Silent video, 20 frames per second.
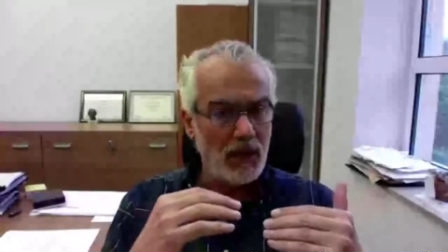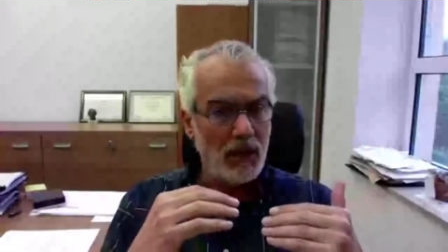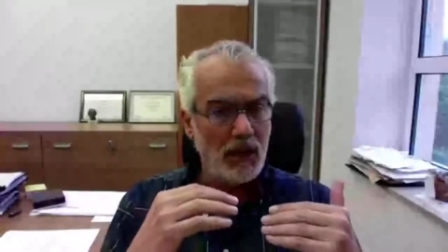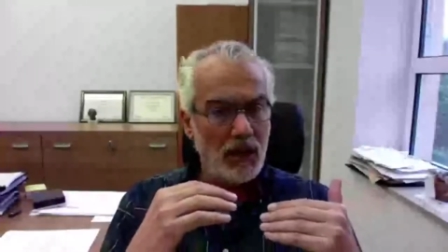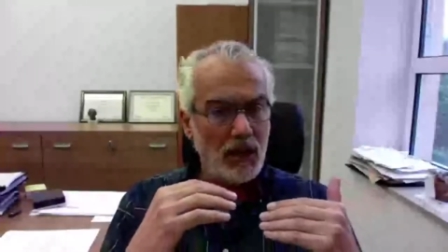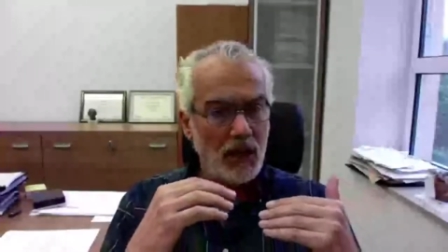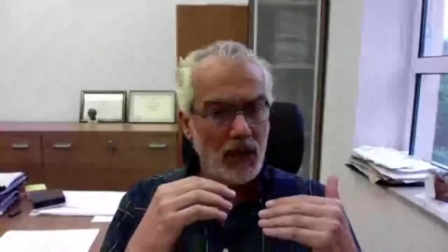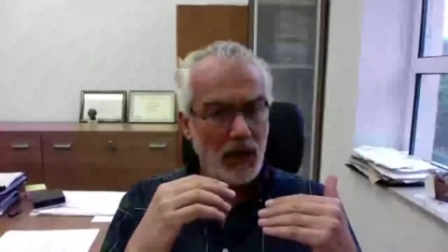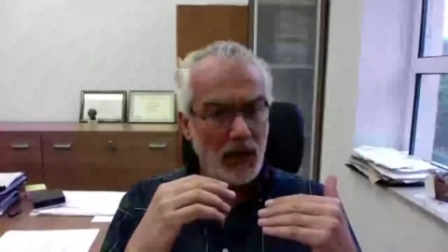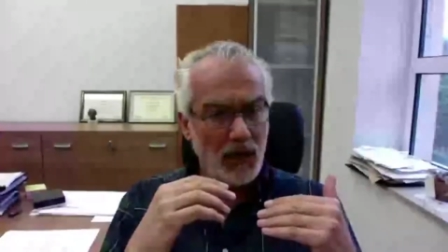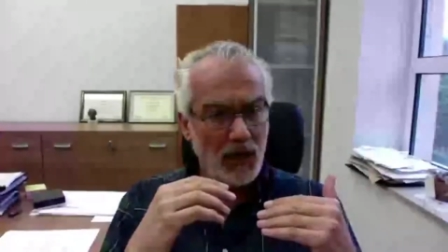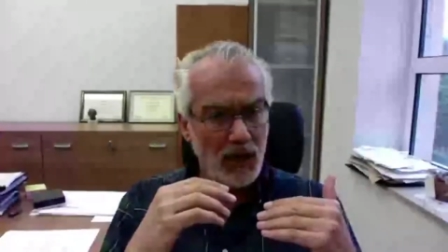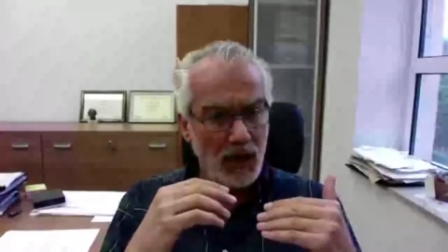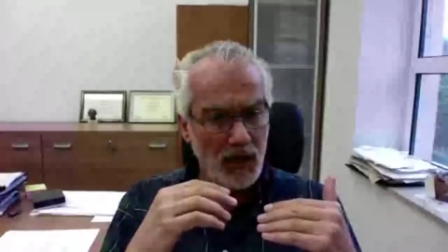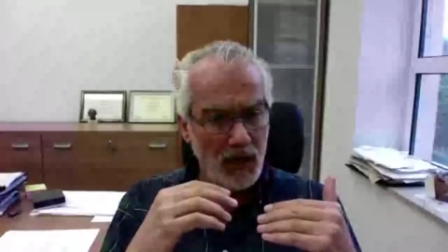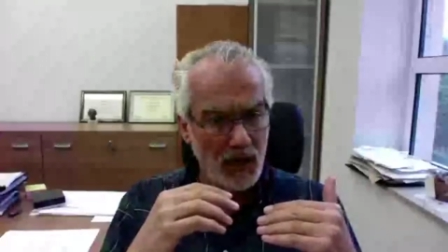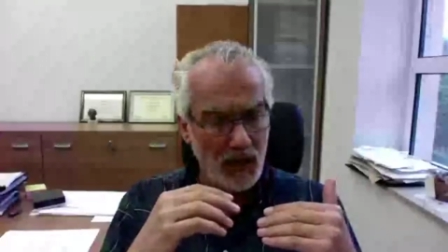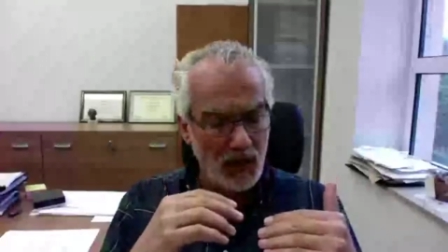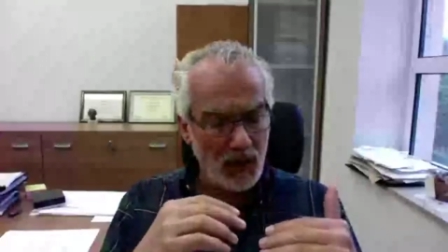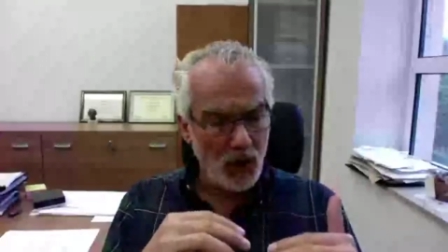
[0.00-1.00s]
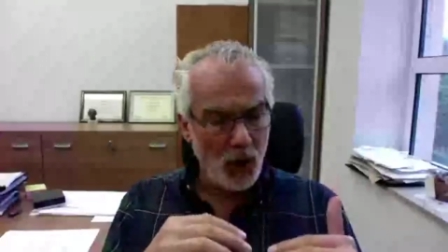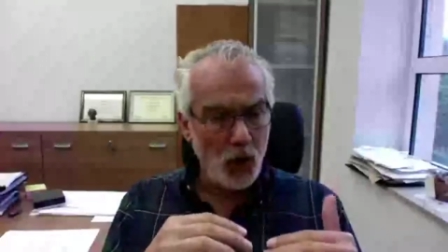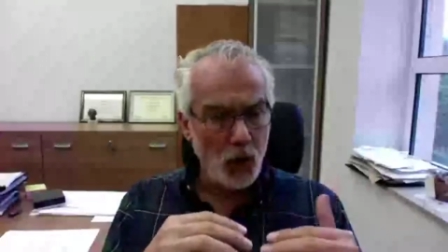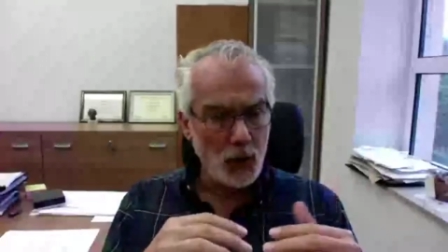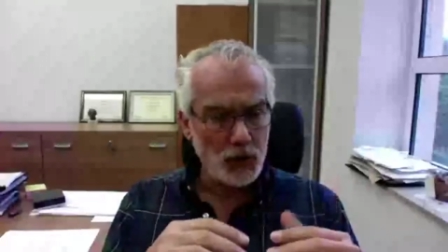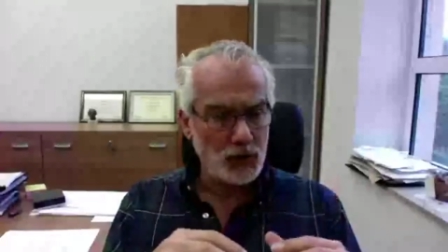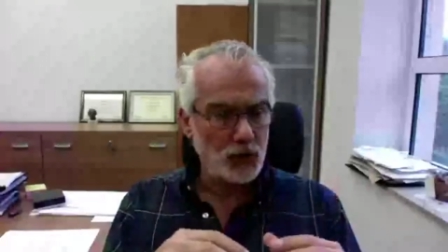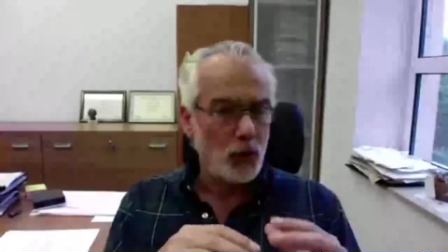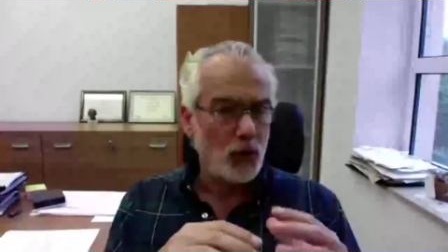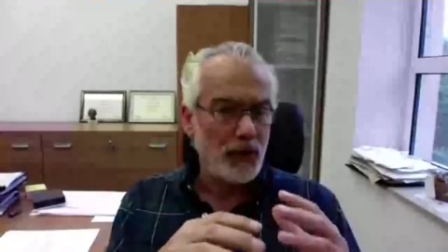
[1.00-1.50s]

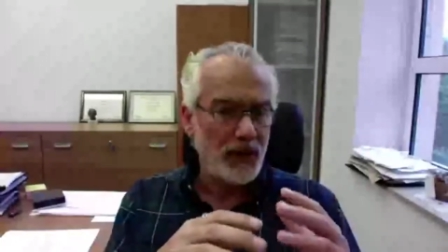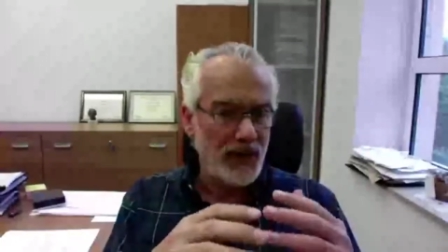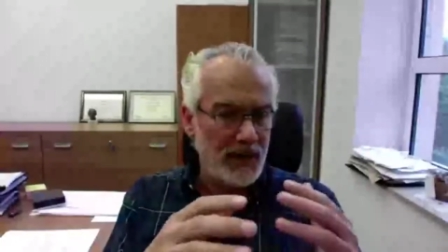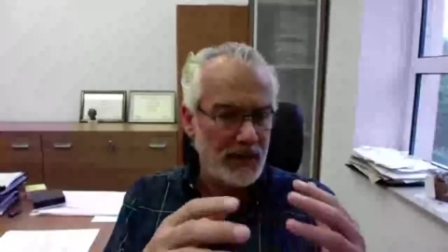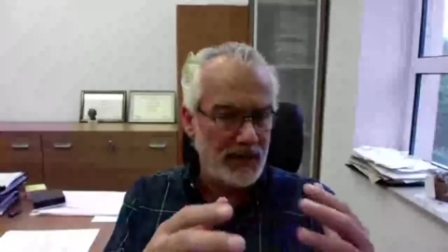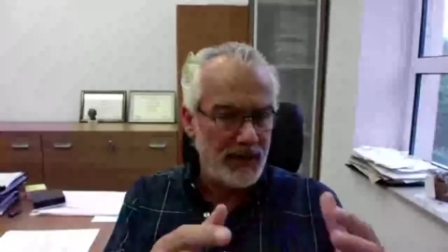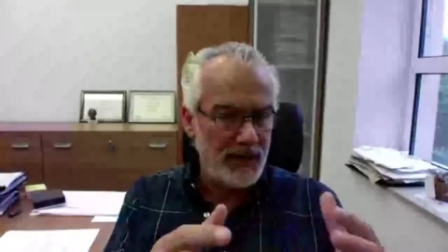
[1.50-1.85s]
host, or in